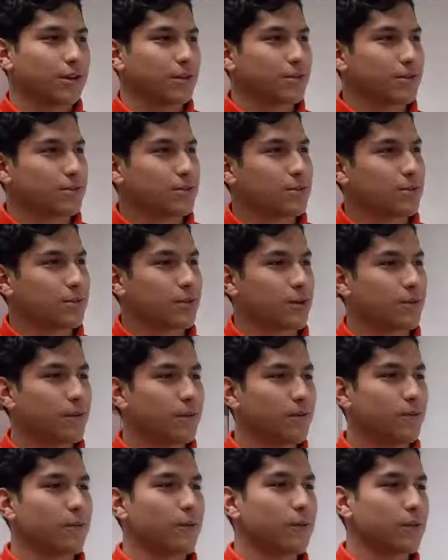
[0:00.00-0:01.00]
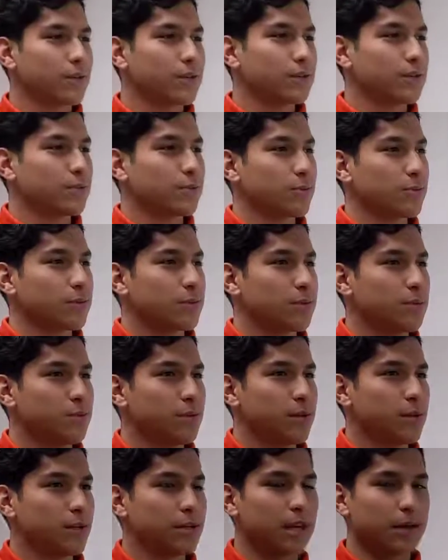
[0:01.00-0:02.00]
Okay, so our main focus was to
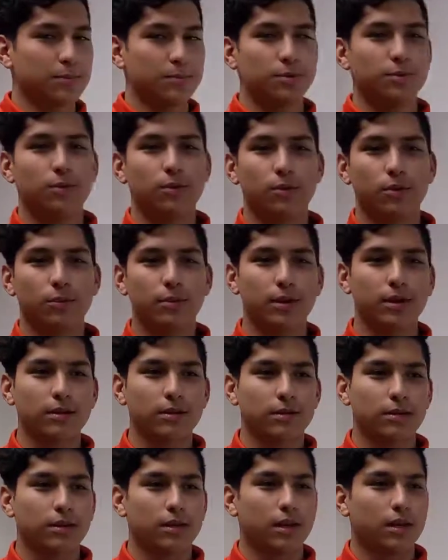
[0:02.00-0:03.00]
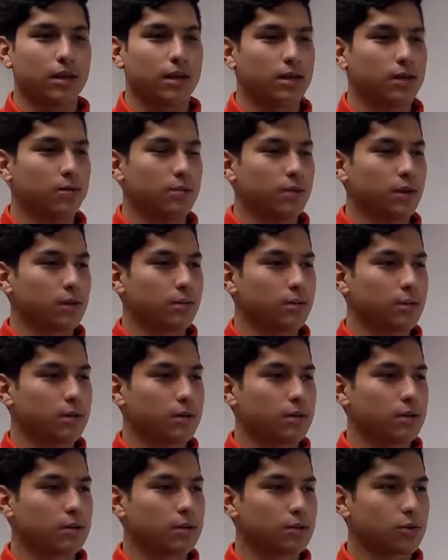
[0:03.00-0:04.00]
be an adaptable robot and be able
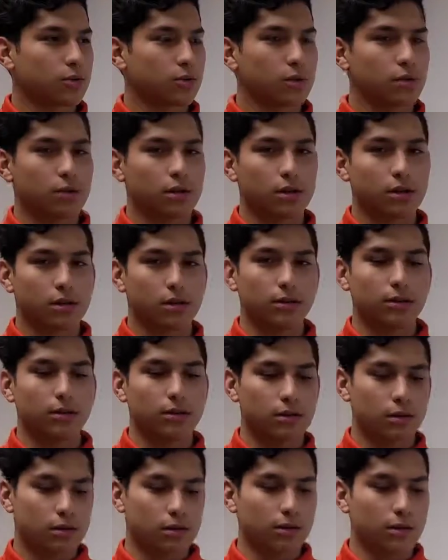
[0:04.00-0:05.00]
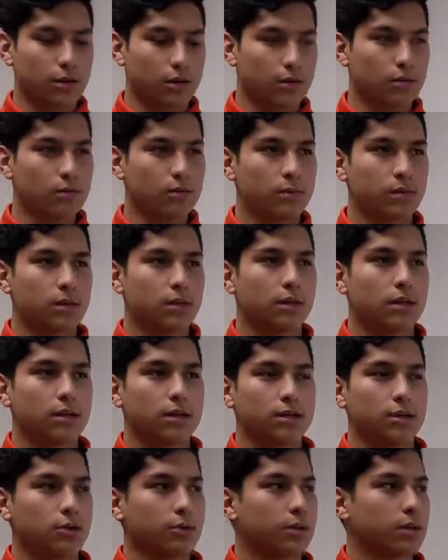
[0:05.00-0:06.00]
to score on the low,
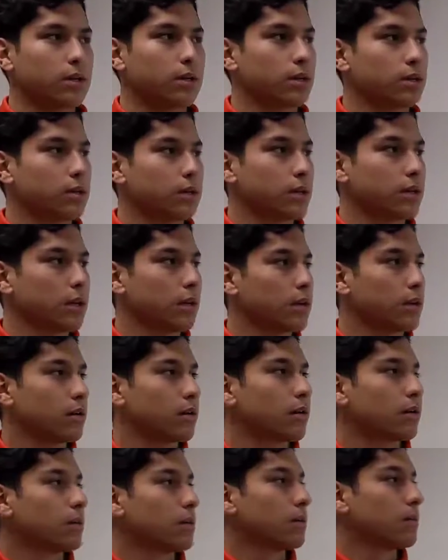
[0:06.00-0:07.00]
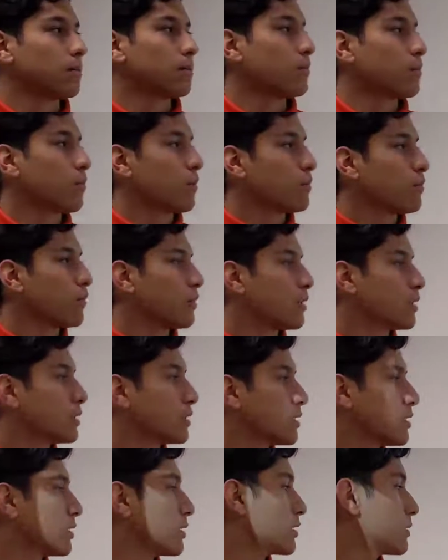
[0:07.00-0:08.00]
so we could get more
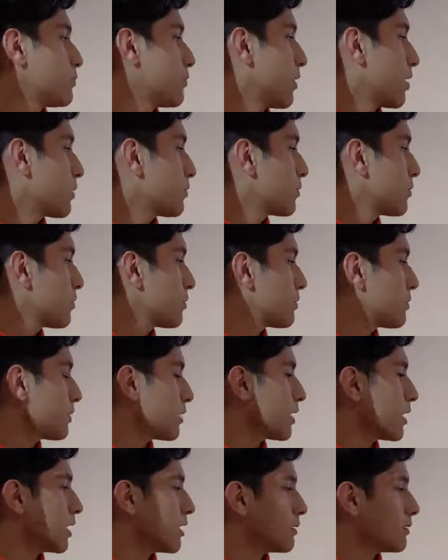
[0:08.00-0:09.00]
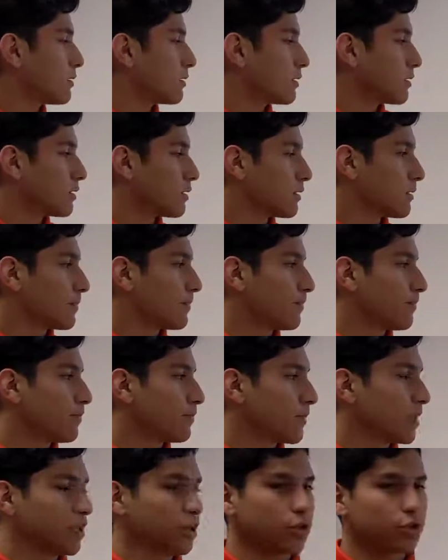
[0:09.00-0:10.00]
points in this bottom goal and
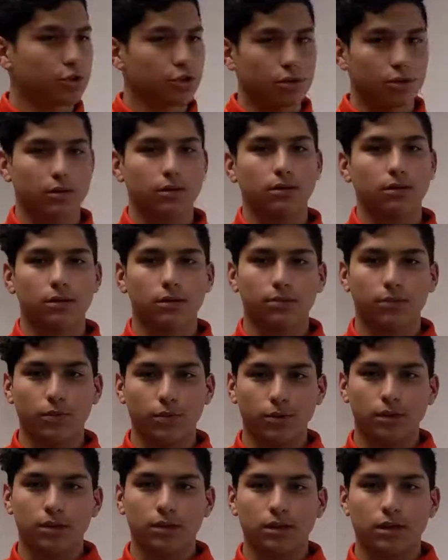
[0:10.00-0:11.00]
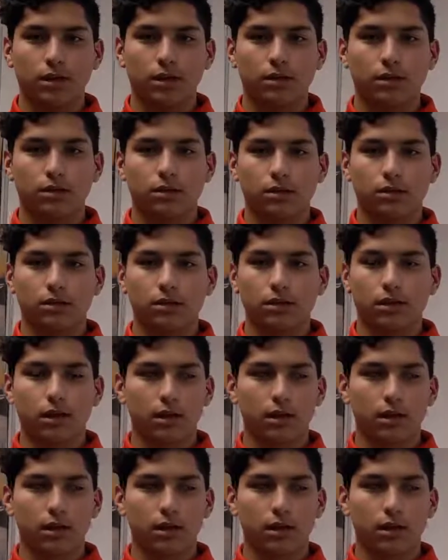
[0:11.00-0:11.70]
ensure the points and the